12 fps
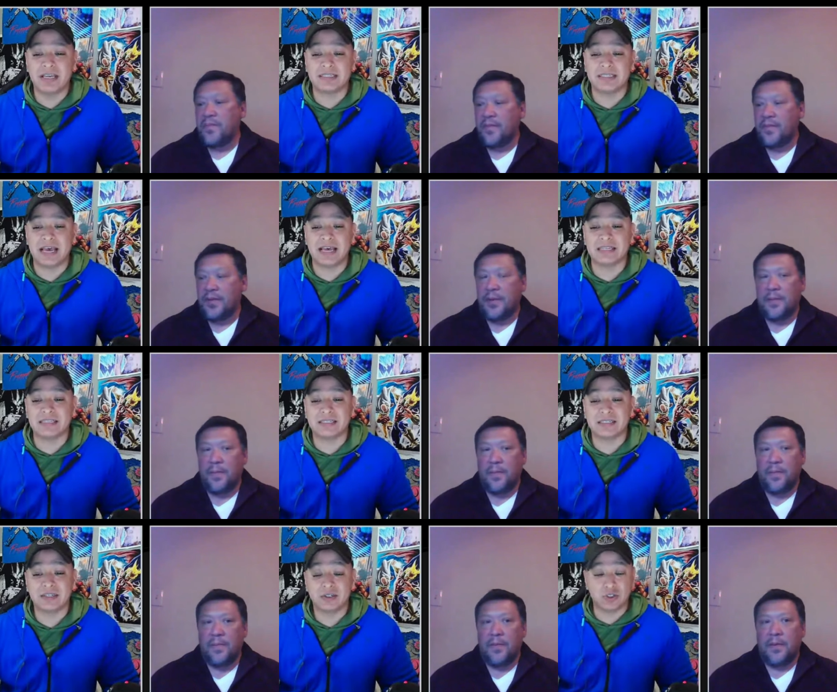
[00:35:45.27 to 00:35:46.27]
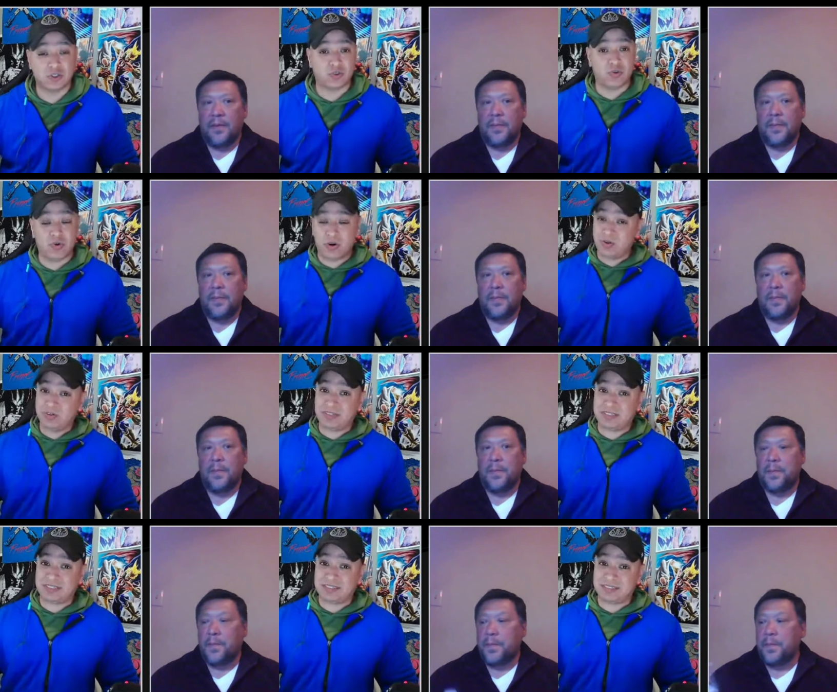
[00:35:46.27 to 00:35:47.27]
Speaker 1: He says,
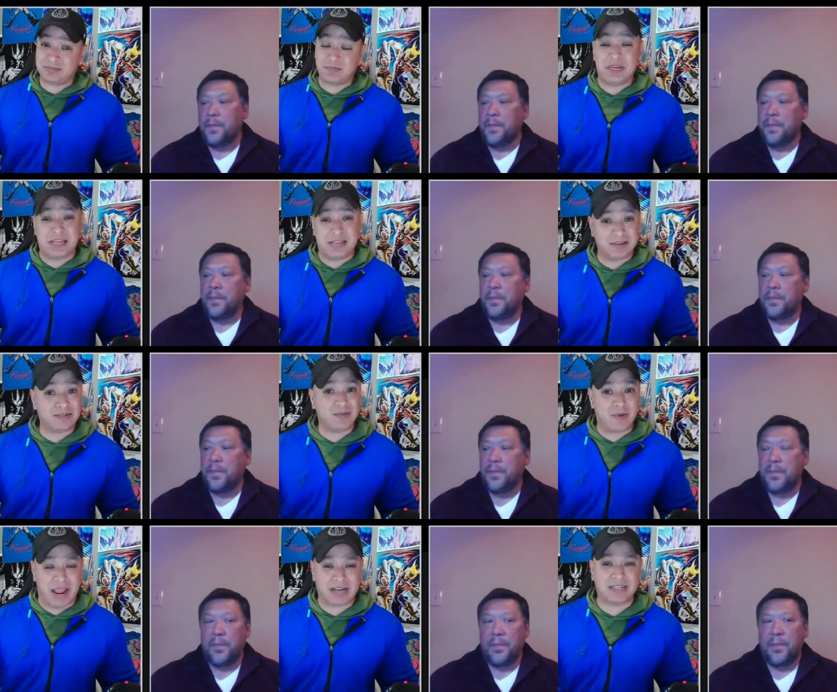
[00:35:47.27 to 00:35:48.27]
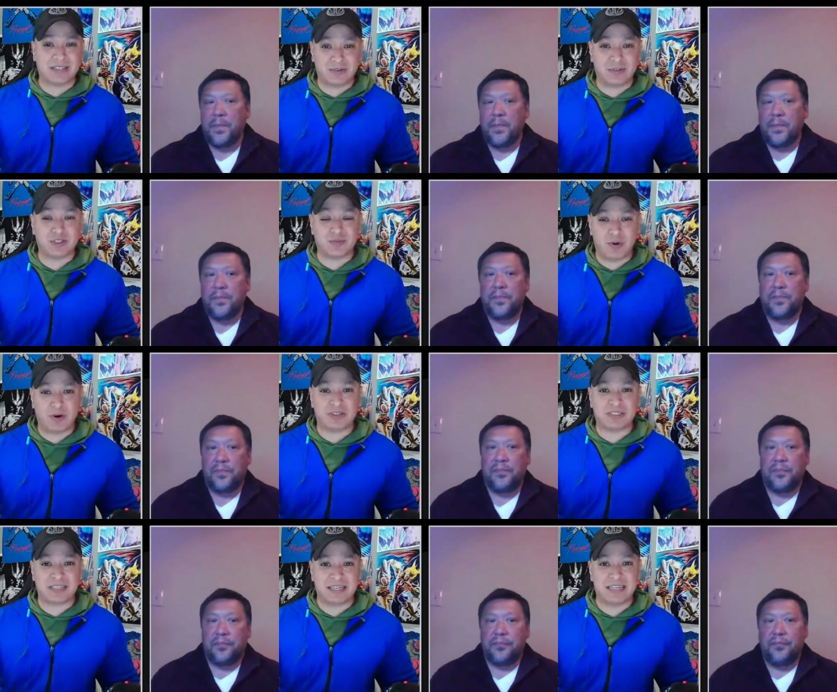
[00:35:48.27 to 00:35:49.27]
shooters, meaning reacting to the
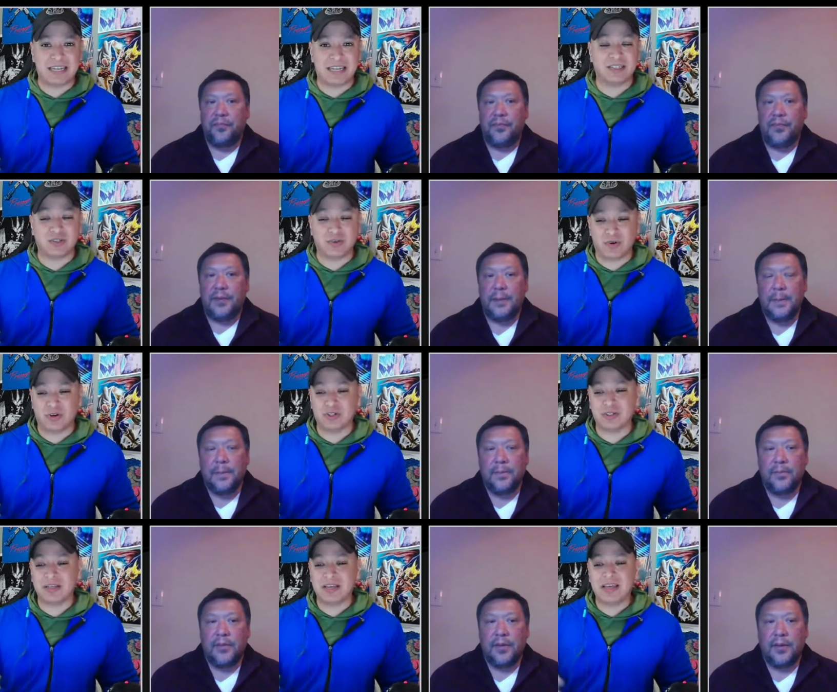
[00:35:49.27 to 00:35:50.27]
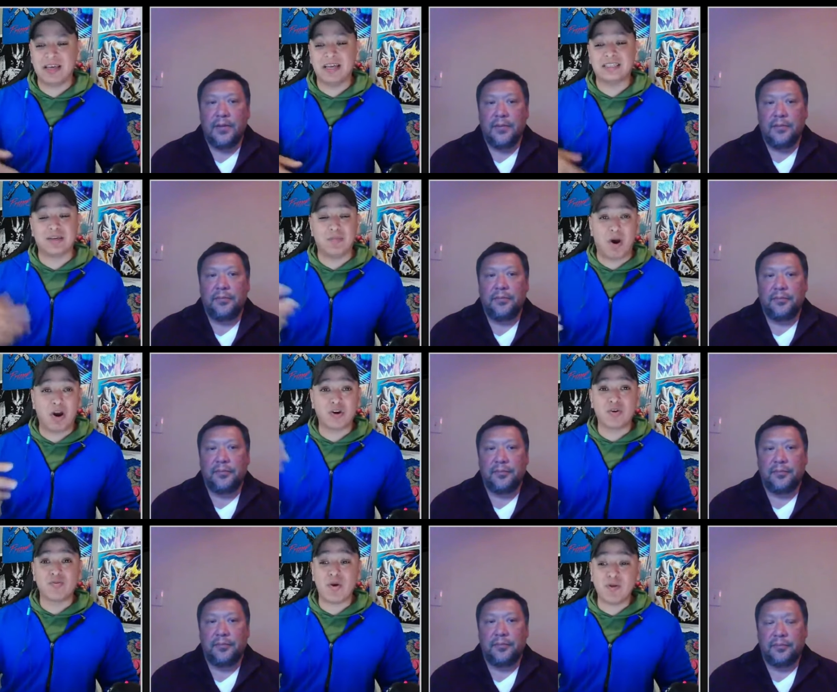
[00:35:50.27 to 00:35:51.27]
Spurs needing shooters.
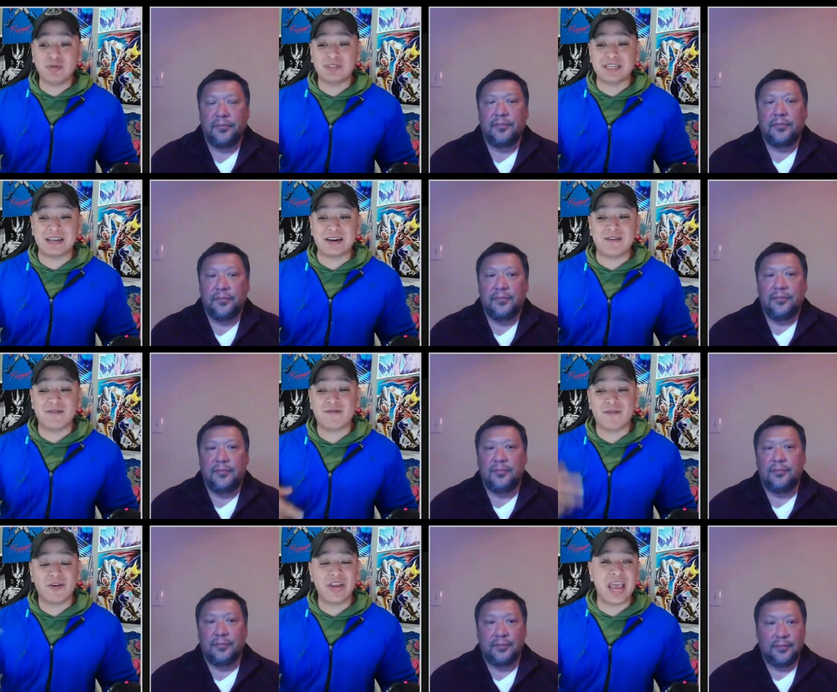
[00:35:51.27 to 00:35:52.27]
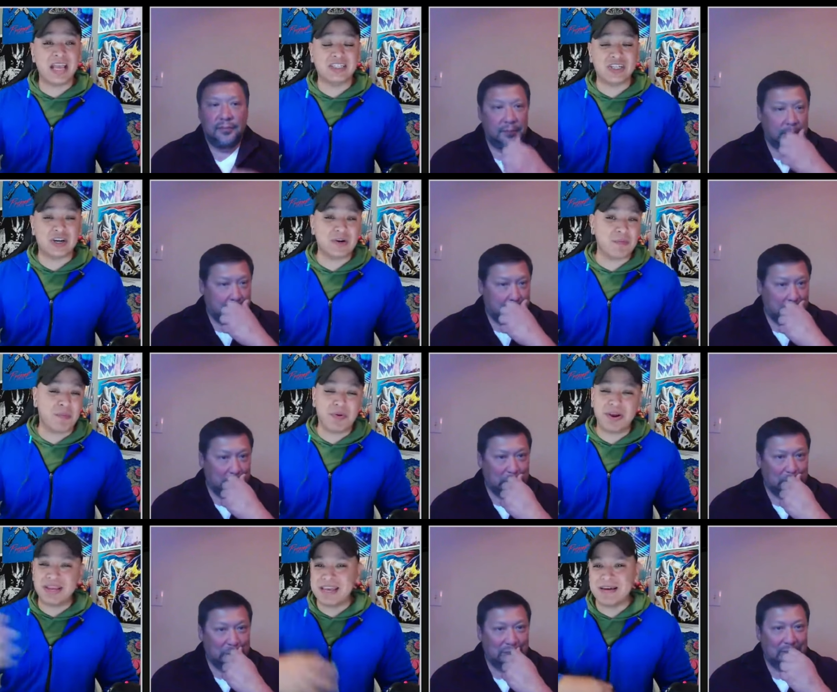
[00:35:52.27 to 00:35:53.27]
DeMar DeRozan, free agent,
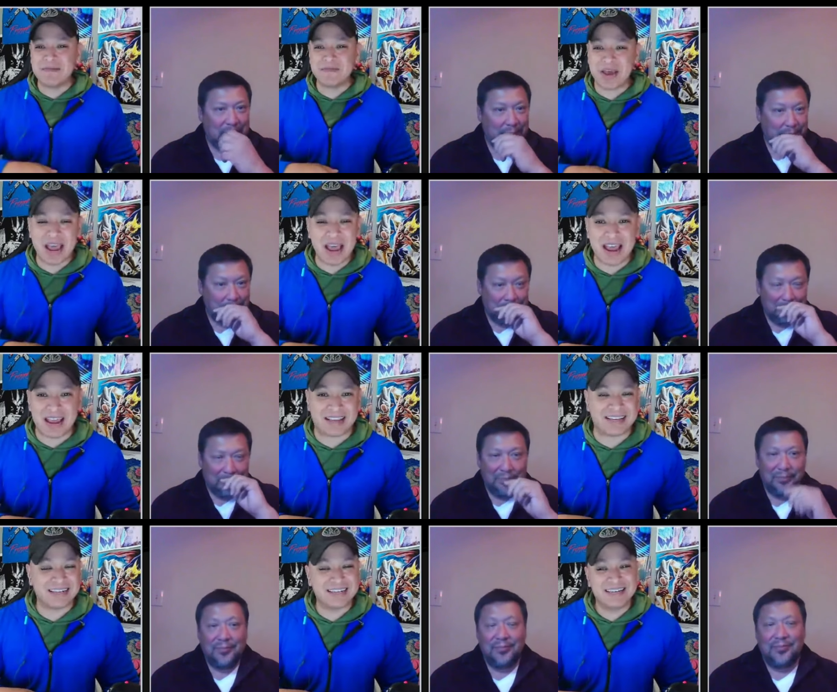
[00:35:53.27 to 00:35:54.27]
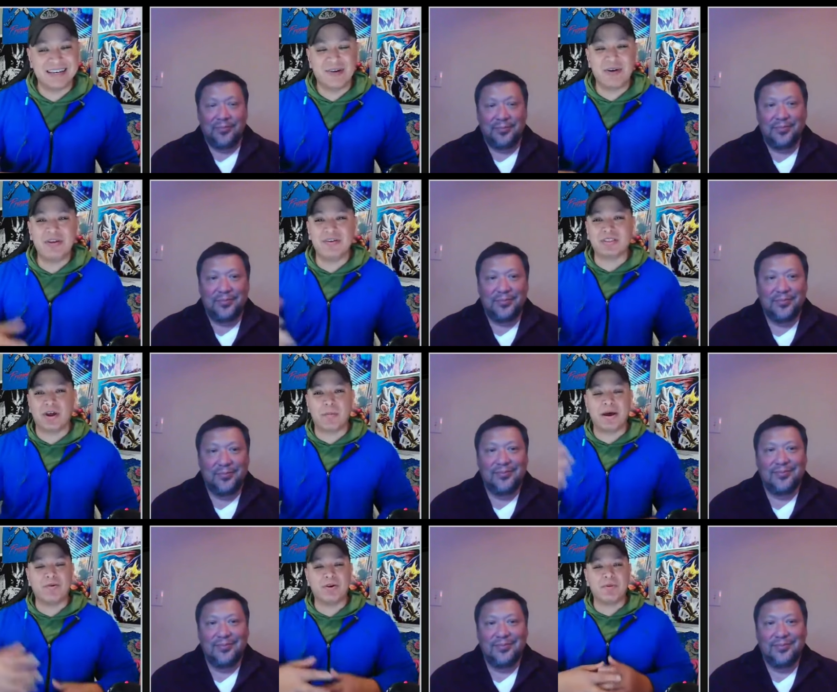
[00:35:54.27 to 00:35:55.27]
bring him back. Mm-hmm. What are your
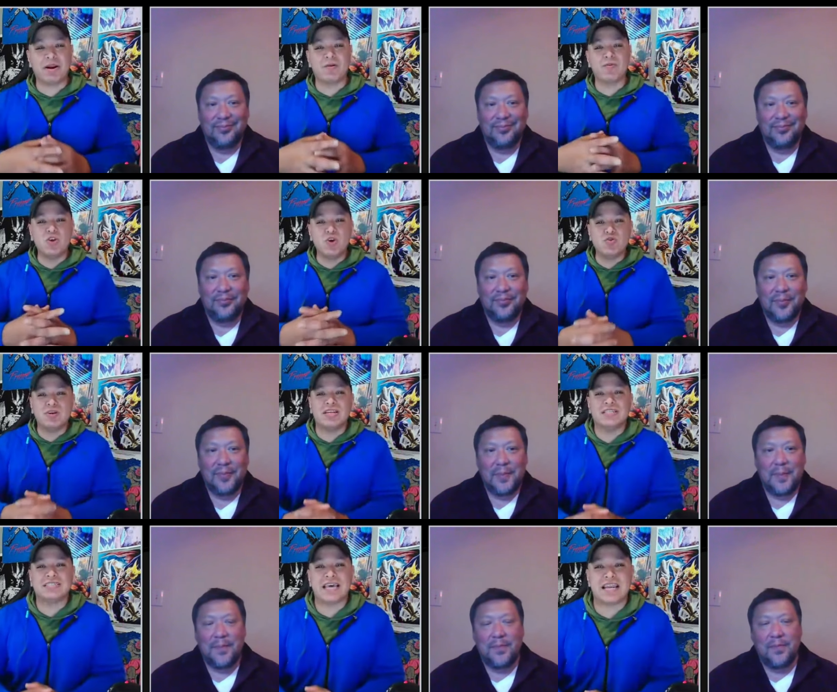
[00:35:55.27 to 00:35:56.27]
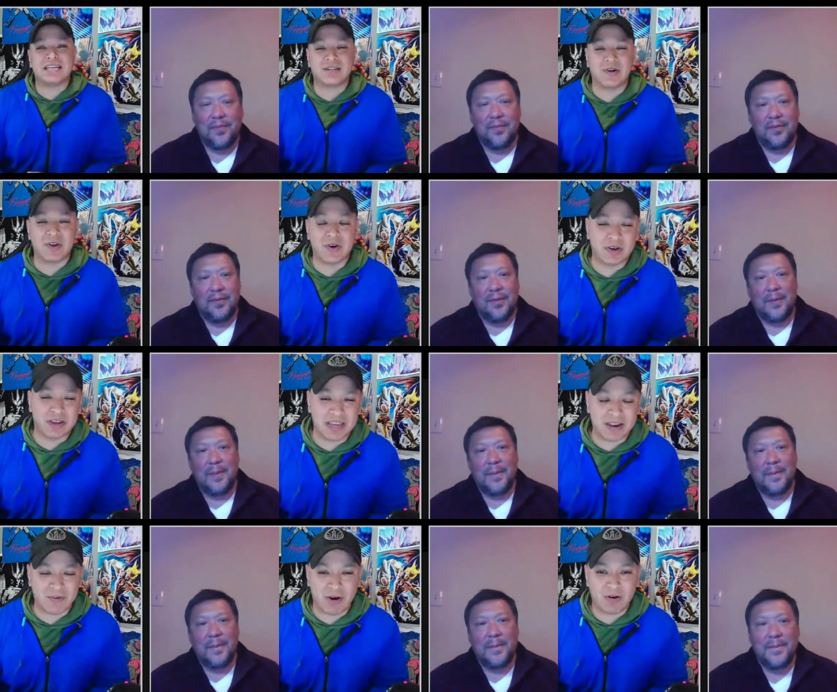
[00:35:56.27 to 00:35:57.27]
thoughts about it? What about a reunion in San Antonio
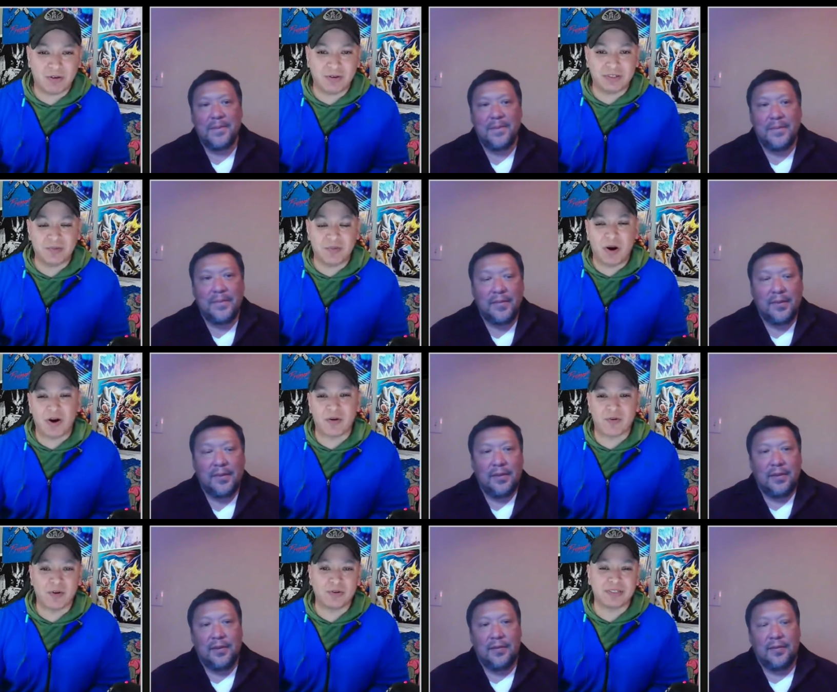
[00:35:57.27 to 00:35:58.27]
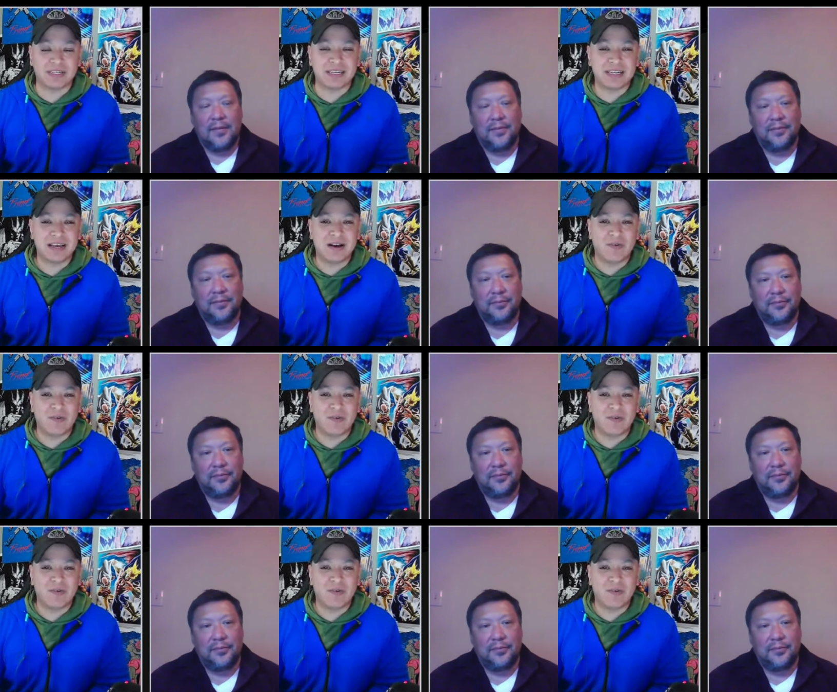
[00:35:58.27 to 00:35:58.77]
again, Raul? DeMar DeRozan